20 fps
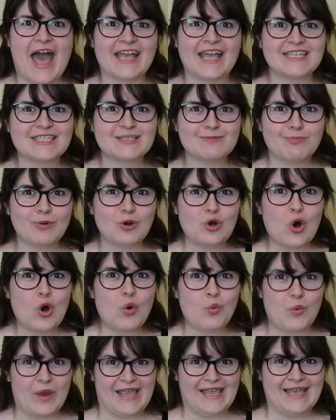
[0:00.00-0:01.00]

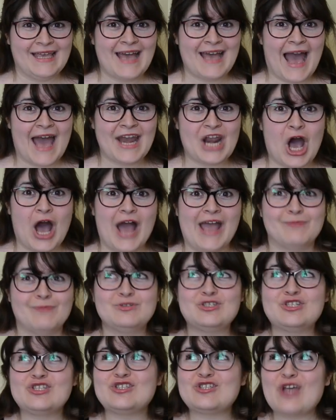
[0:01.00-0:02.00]
Explore Week, and I am
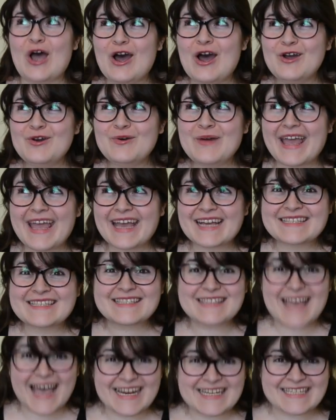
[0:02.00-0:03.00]
so
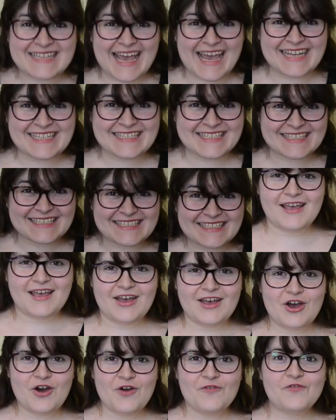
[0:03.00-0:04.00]
excited!
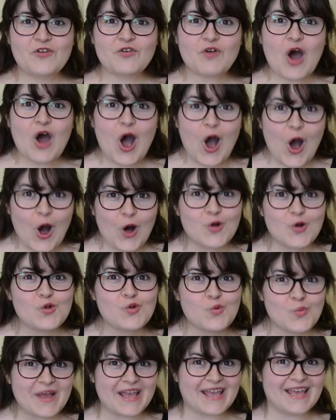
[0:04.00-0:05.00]
For a whole
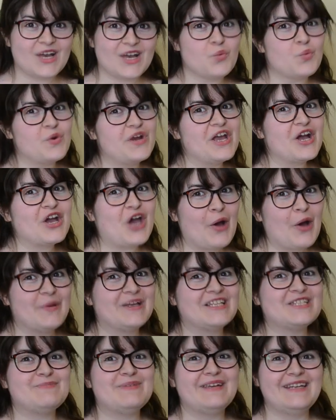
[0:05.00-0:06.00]
week, we are going
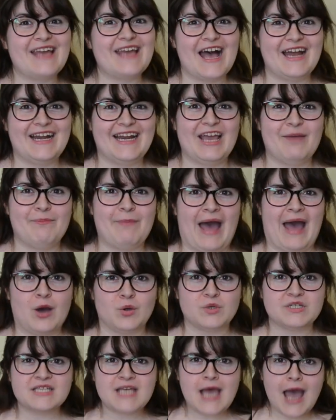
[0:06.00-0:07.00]
to be learning
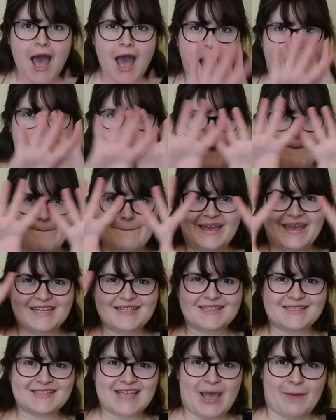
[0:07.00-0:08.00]
about A
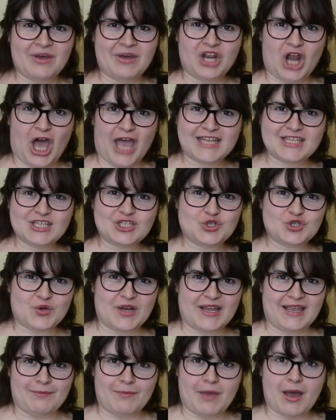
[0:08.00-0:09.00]
Midsummer Night's
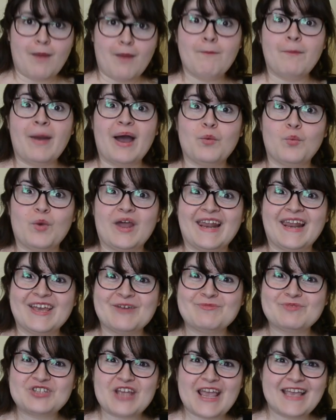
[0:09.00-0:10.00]
Dream by
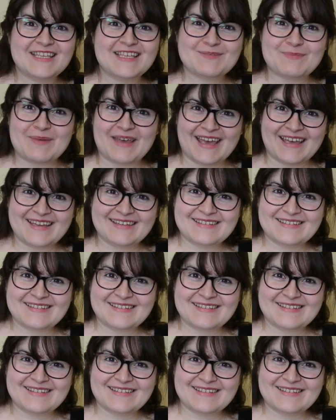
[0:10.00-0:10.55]
William Shakespeare.